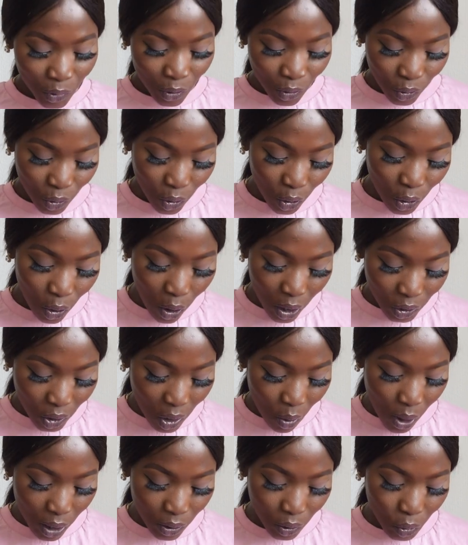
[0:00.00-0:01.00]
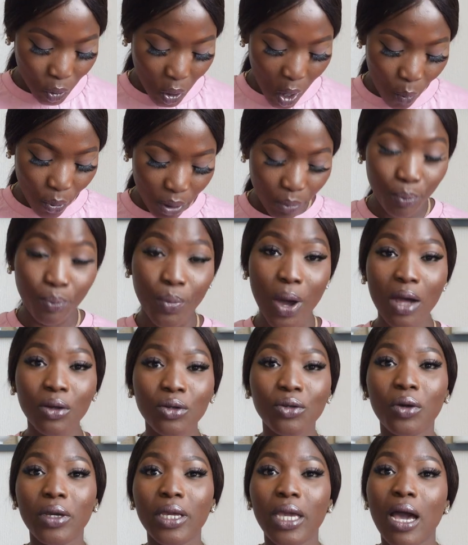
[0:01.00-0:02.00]
So you also want to come with
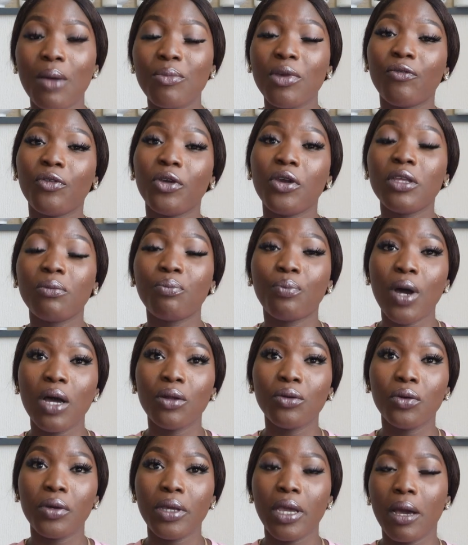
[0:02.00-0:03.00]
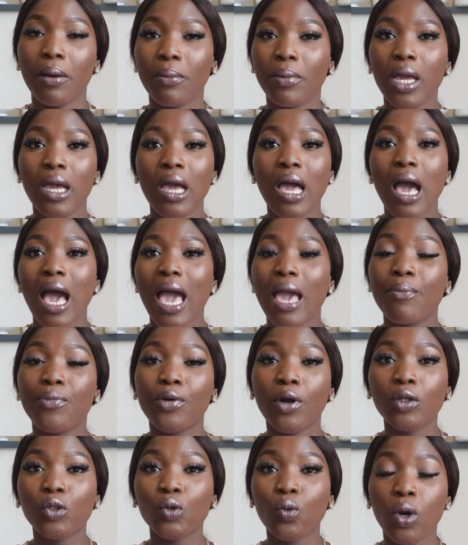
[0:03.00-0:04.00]
pando yam. If you eat pando yam, I
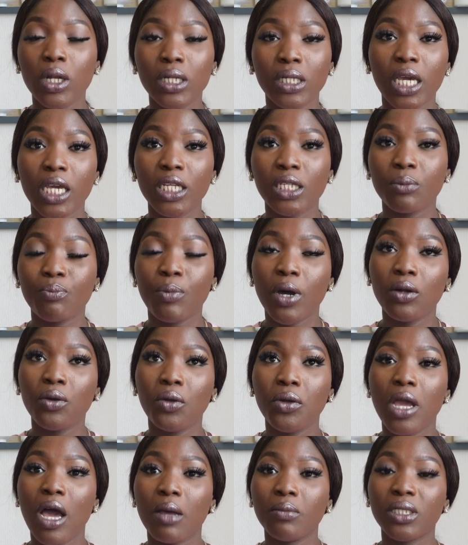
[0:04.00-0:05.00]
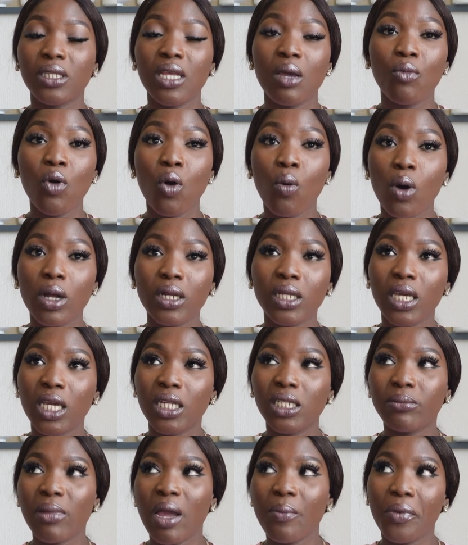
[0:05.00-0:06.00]
brought 1 kg pando yam, semo, 1
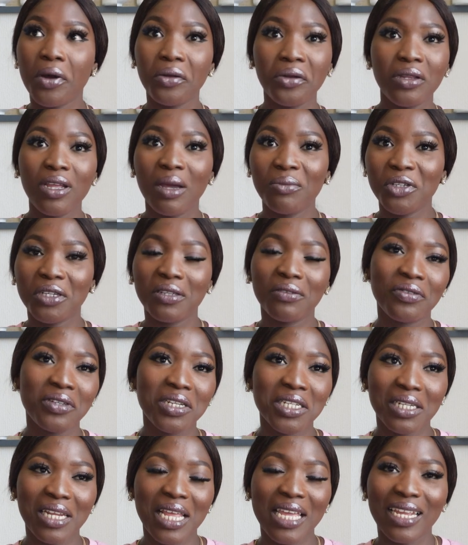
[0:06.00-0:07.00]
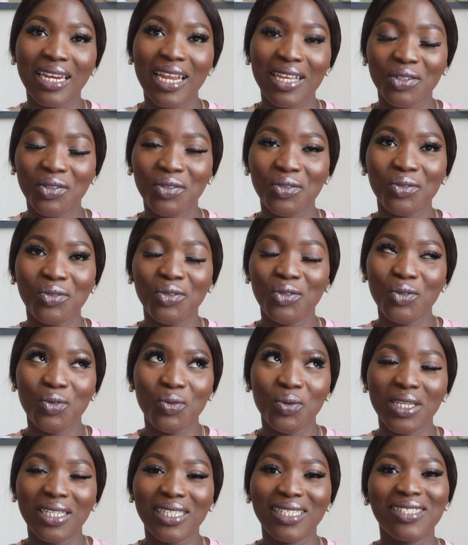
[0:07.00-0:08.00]
kg. My pando yam just finished like last 2
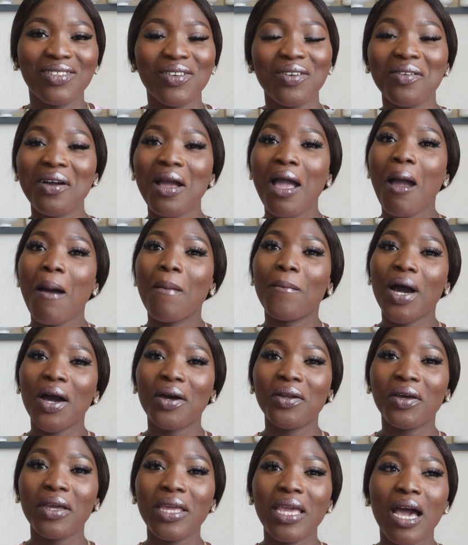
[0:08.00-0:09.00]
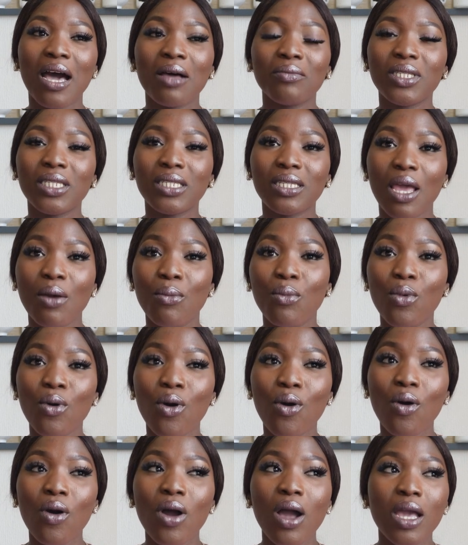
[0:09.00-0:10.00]
weeks. So pando yam,
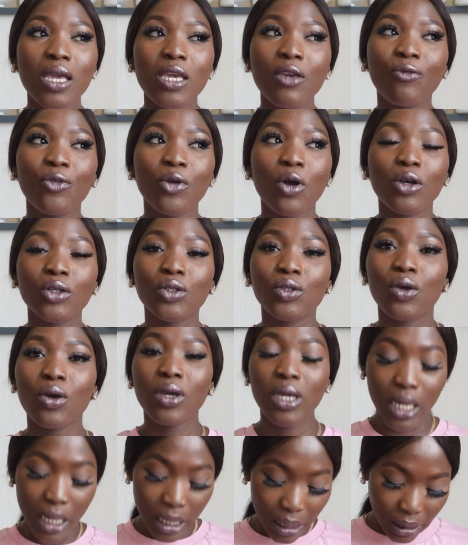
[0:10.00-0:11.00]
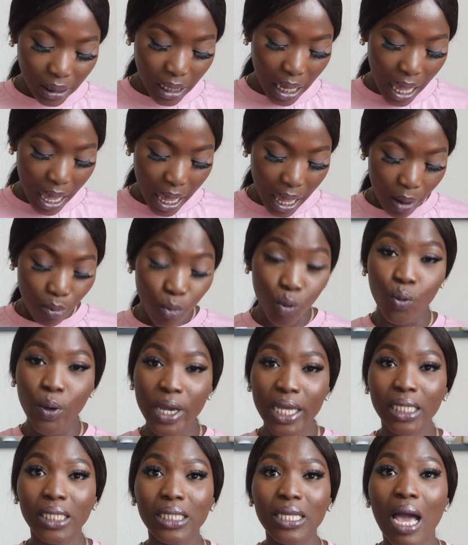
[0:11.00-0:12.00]
semo. If you also eat
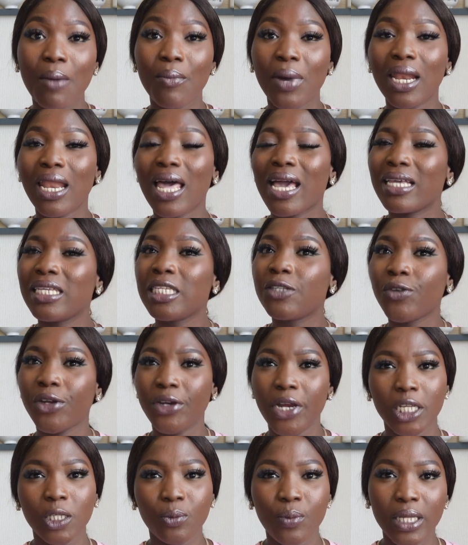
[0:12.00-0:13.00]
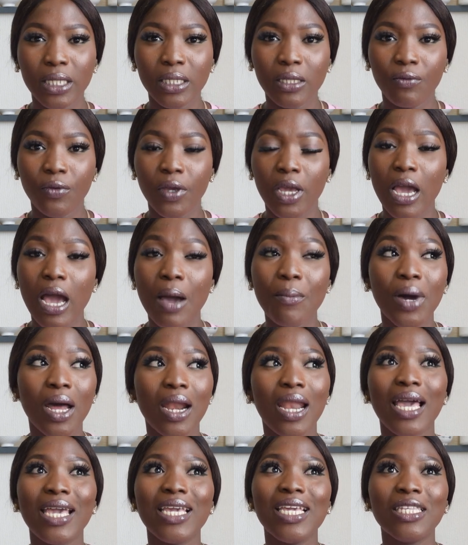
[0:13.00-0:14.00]
wheat, amala is very expensive here.
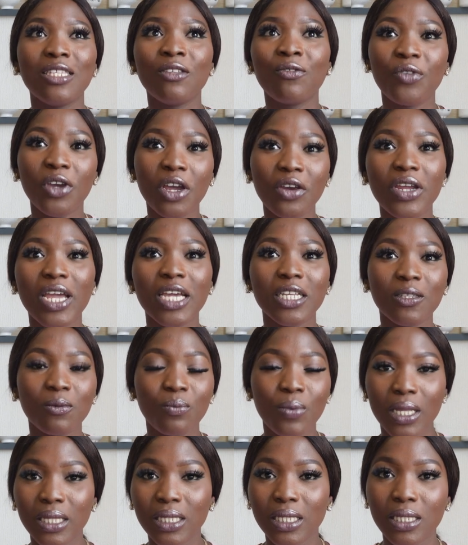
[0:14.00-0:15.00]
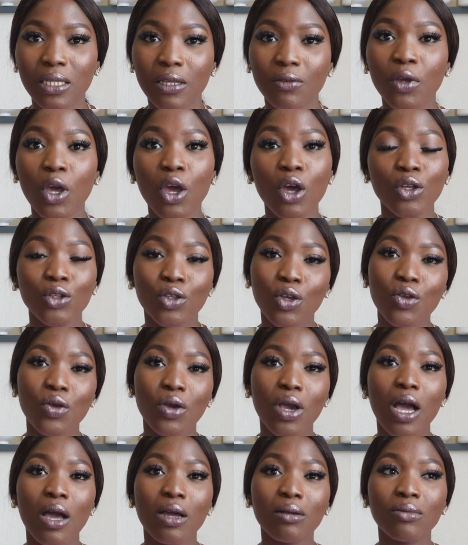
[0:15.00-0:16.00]
Amala is very expensive. So you
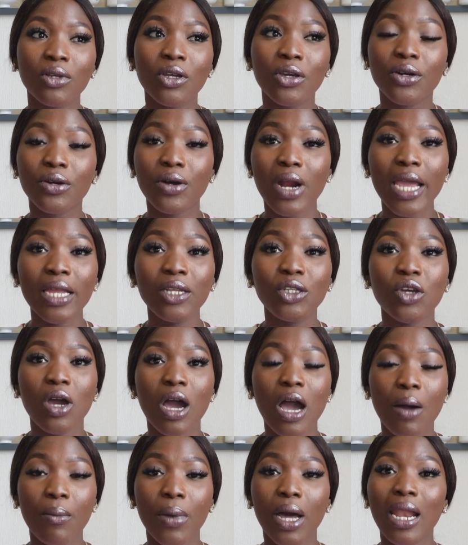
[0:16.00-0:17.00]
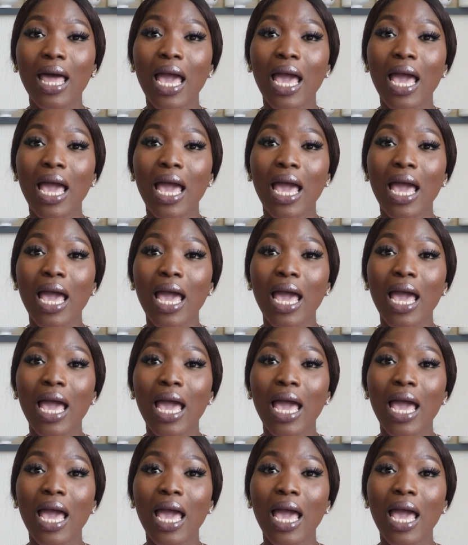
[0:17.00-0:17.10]
can grind your amala.